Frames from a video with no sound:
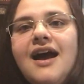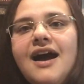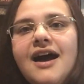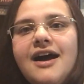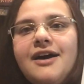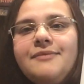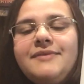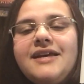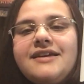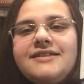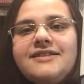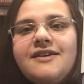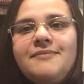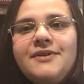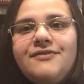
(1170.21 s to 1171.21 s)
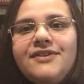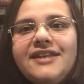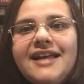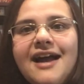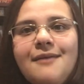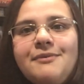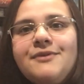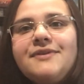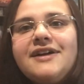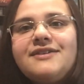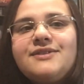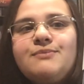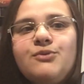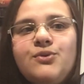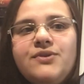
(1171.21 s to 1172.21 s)
Yeah, so I've been really happy with how
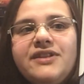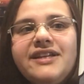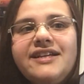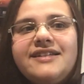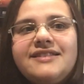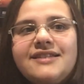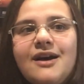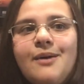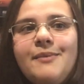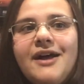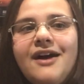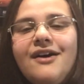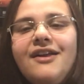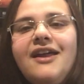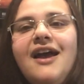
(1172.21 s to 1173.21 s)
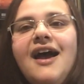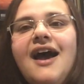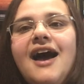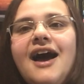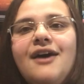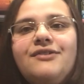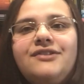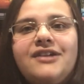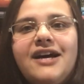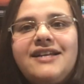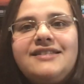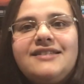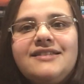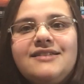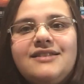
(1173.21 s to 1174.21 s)
smoothly it's come out, how
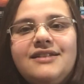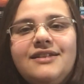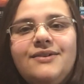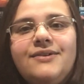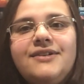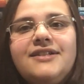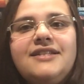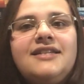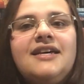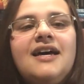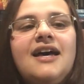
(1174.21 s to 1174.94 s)
nice it's looked.